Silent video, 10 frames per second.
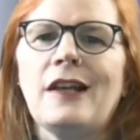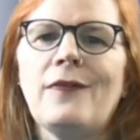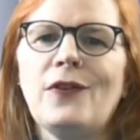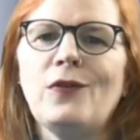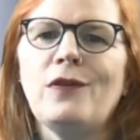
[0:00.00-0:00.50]

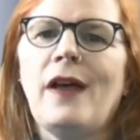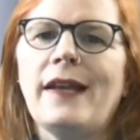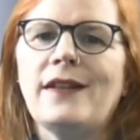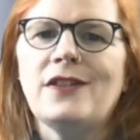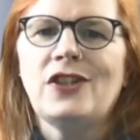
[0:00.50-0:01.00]
If you
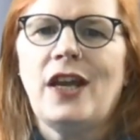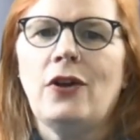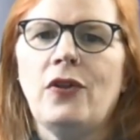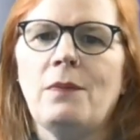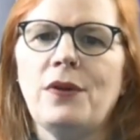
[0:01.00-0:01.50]
like this
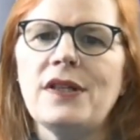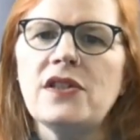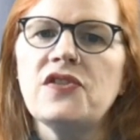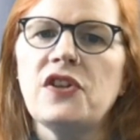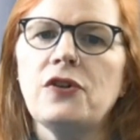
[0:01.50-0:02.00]
channel, then please
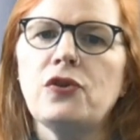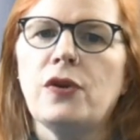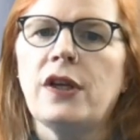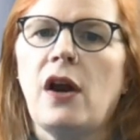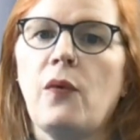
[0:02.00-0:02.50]
consider
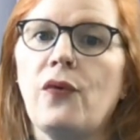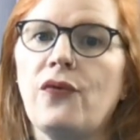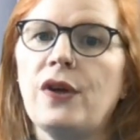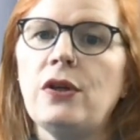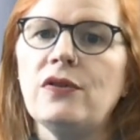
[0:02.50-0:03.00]
joining our
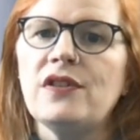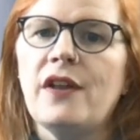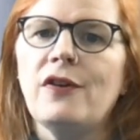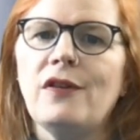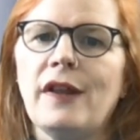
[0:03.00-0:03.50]
free
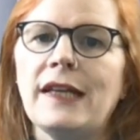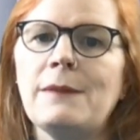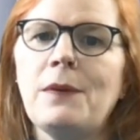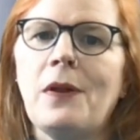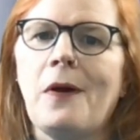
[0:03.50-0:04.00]
newsletter
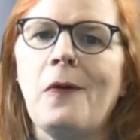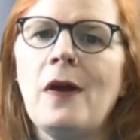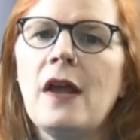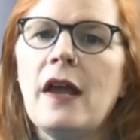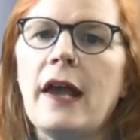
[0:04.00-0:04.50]
linked below.
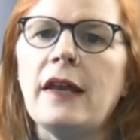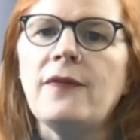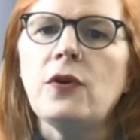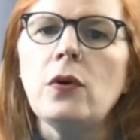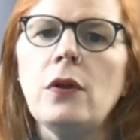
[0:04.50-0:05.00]
And
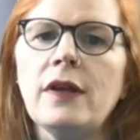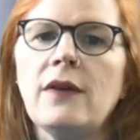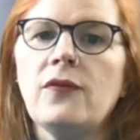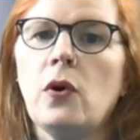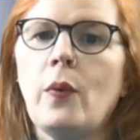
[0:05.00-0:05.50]
if you are
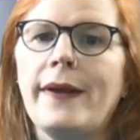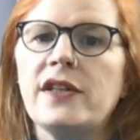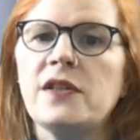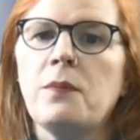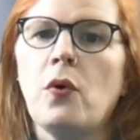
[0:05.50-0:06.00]
looking for a way to
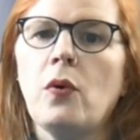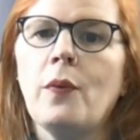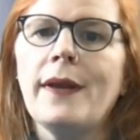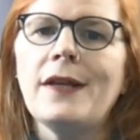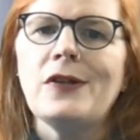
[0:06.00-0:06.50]
support
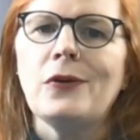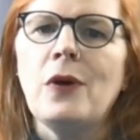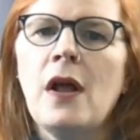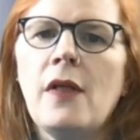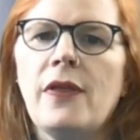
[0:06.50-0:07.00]
what I
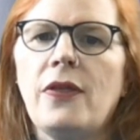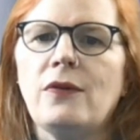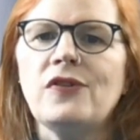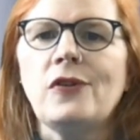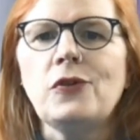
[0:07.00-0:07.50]
do, then
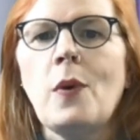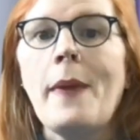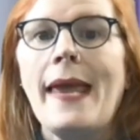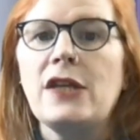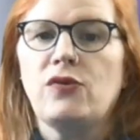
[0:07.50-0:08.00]
there is also a
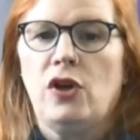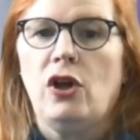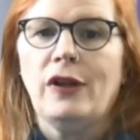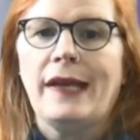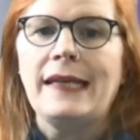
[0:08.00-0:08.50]

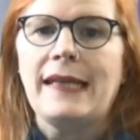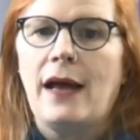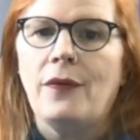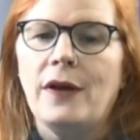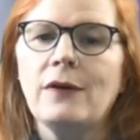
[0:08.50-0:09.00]
Patreon link
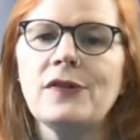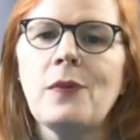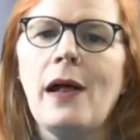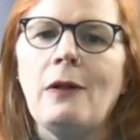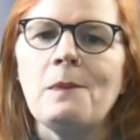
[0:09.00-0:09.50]
down there as
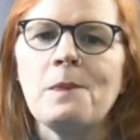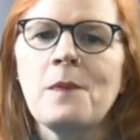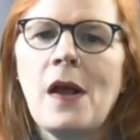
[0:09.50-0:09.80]
well.